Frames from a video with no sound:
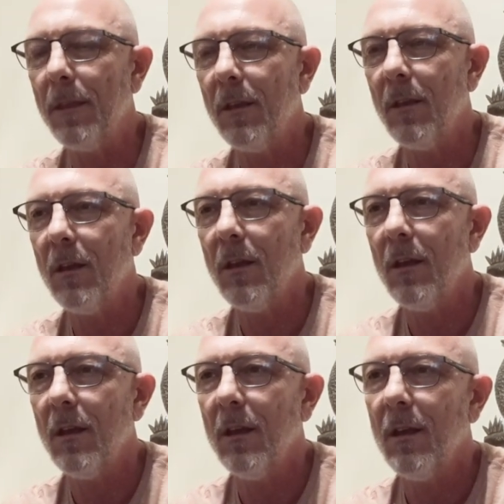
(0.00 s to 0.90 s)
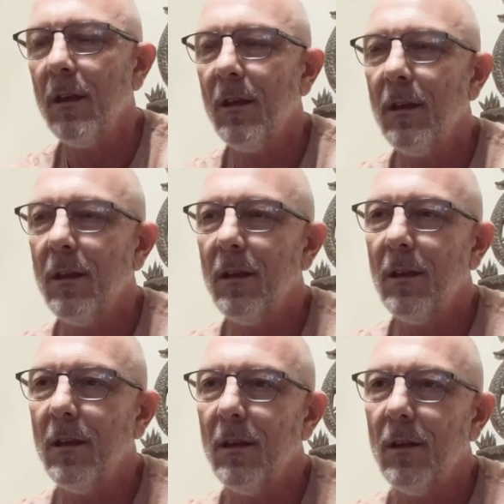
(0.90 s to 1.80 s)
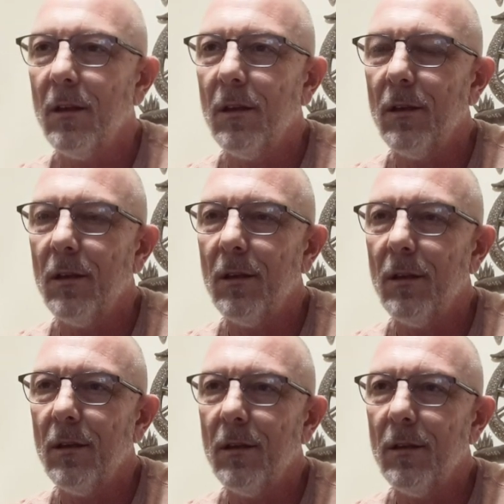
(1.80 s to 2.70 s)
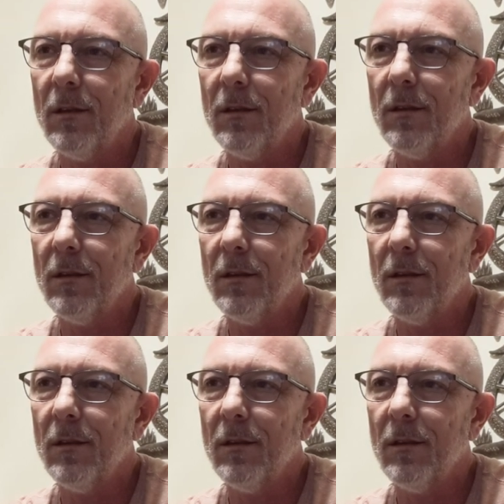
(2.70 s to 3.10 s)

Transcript: No one is speaking in this clip.